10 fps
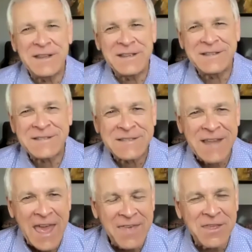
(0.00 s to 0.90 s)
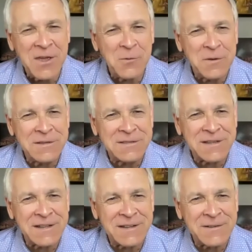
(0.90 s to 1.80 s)
one is, is Kathy
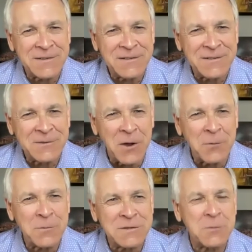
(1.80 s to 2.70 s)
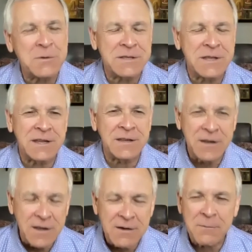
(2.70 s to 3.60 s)
always, uh, uh was always thinking,
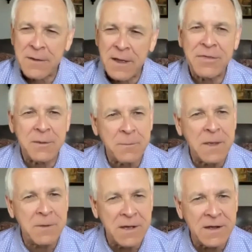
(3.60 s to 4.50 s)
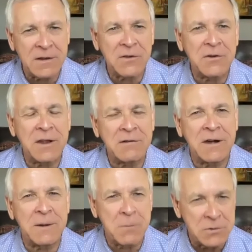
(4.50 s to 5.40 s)
you know, I think maybe I'm going to learn how to
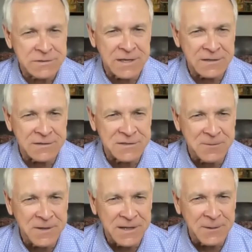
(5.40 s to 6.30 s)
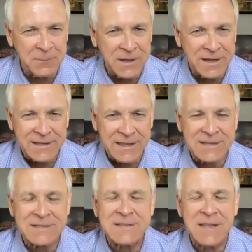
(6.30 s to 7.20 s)
ride a motorcycle someday. And I'm like,
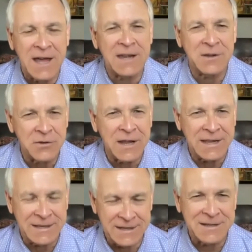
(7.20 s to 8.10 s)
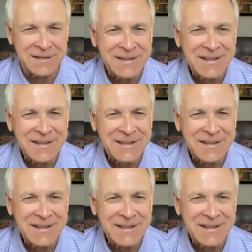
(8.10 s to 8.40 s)
that is not a good idea.